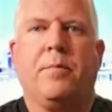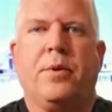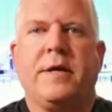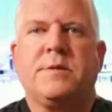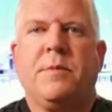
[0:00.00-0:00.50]

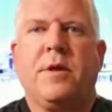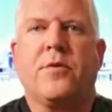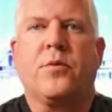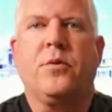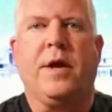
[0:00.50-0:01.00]

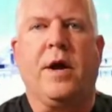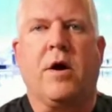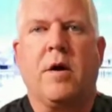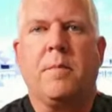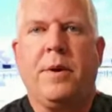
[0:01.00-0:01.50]
Placement through the
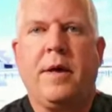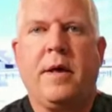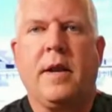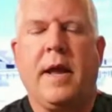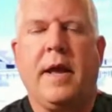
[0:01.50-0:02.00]

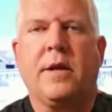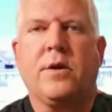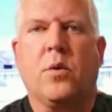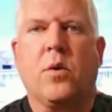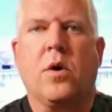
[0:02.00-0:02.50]
armpit
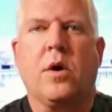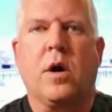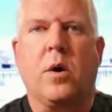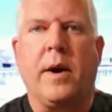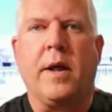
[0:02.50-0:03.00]
and or
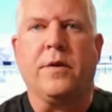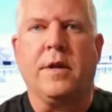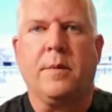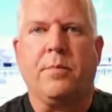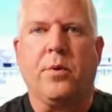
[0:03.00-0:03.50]
around the
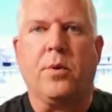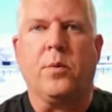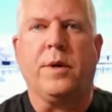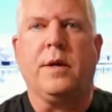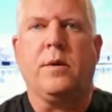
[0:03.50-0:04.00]
nipple,
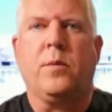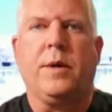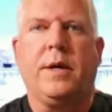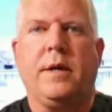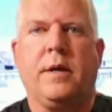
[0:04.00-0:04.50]

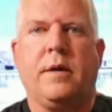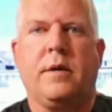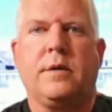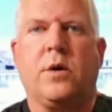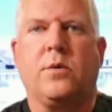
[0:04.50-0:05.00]
we
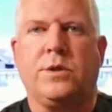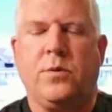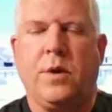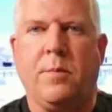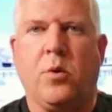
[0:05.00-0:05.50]
don't
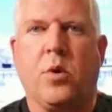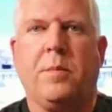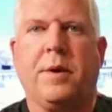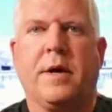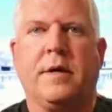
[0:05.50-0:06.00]
do anymore
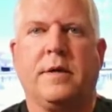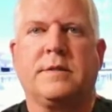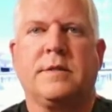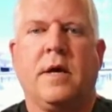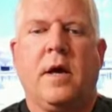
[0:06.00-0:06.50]

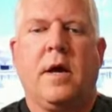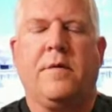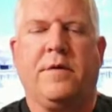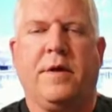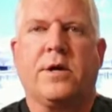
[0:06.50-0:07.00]
because
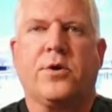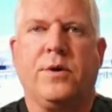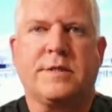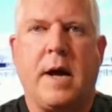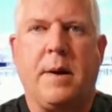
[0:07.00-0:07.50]
of the
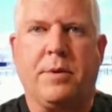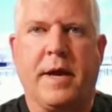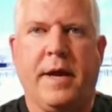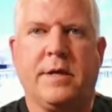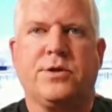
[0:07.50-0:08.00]
increased
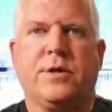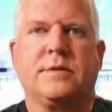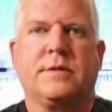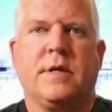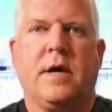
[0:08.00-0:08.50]

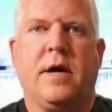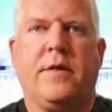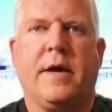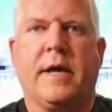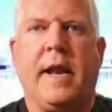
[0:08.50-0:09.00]
complications
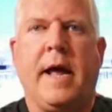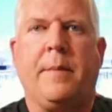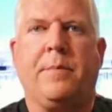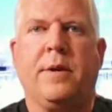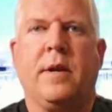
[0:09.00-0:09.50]
that can
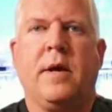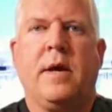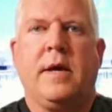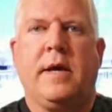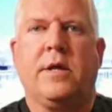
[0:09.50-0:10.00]
happen
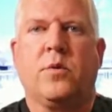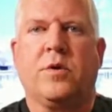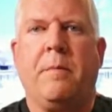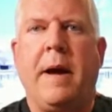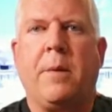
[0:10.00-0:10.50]
either
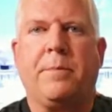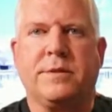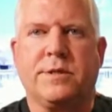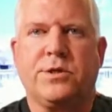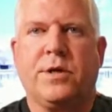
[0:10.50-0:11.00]
with
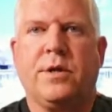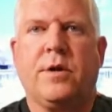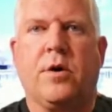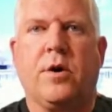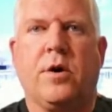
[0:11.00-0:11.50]

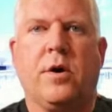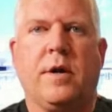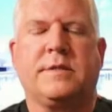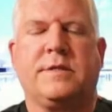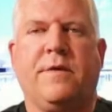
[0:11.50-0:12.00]
malposition,
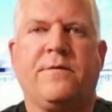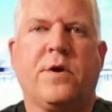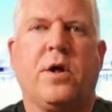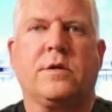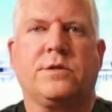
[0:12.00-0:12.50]
or it's
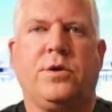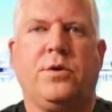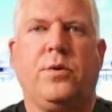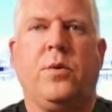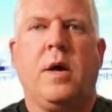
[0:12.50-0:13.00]
difficult
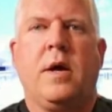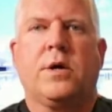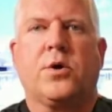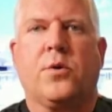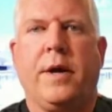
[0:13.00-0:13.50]
to
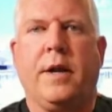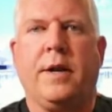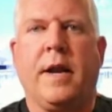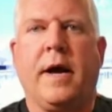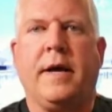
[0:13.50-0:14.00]
create a
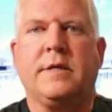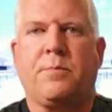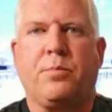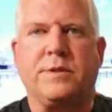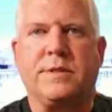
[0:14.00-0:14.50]

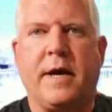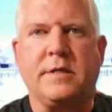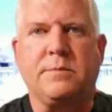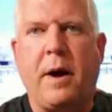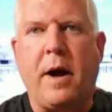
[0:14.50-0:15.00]
nice
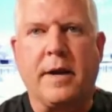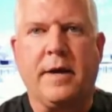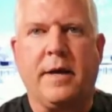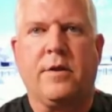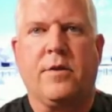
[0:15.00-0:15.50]
precise
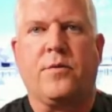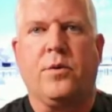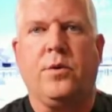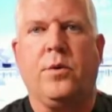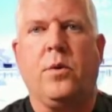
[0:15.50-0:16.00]
pocket
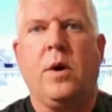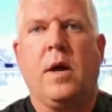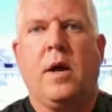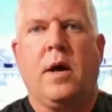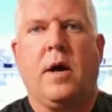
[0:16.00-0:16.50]
through
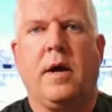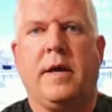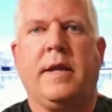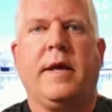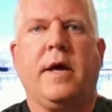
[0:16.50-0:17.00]

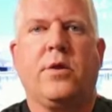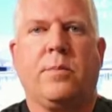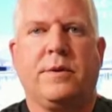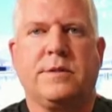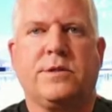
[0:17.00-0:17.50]
any other
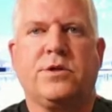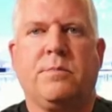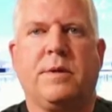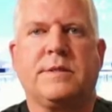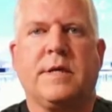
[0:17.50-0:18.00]

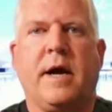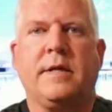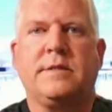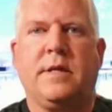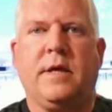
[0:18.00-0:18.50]
position
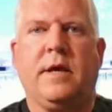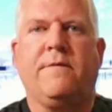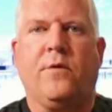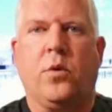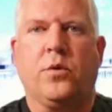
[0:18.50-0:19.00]
besides the
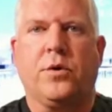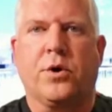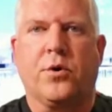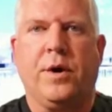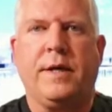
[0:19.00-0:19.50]
fold or
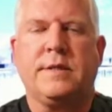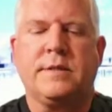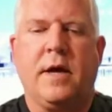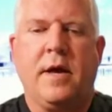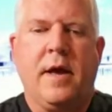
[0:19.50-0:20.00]
crease.